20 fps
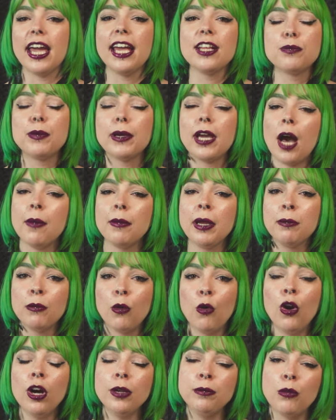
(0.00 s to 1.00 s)
it's becoming
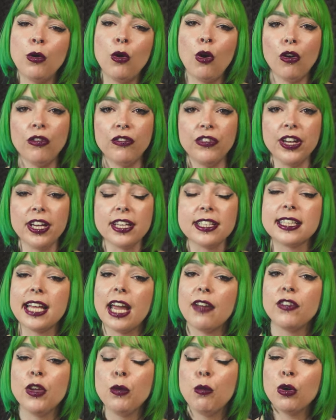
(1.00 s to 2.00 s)
more and more obvious that
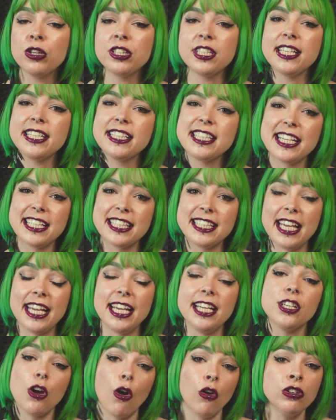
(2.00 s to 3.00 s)
if you want to
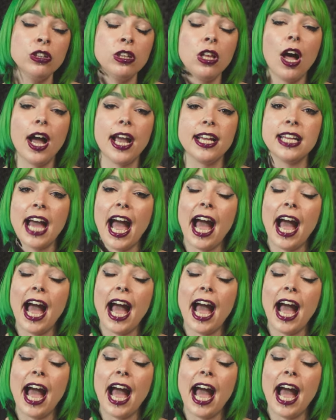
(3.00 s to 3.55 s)
succeed online